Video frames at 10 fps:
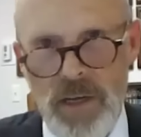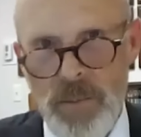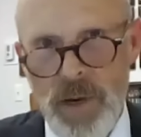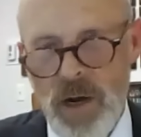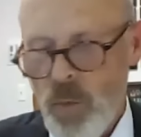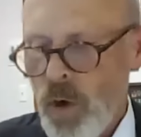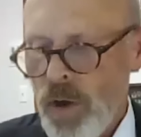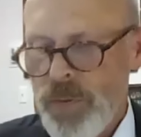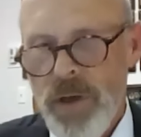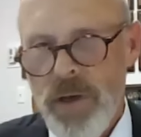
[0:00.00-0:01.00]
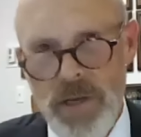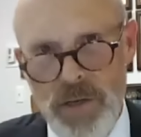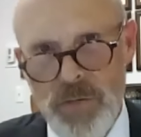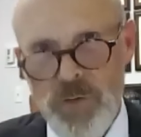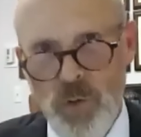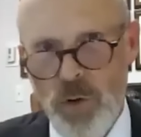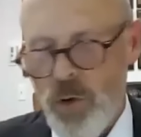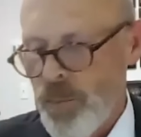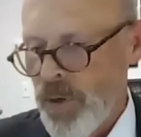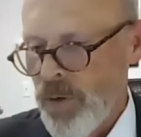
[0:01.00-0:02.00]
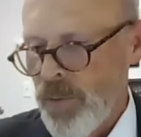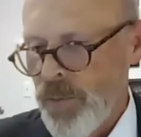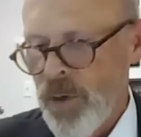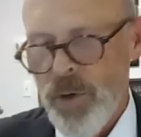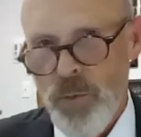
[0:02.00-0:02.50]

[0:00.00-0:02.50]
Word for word: among what the historical period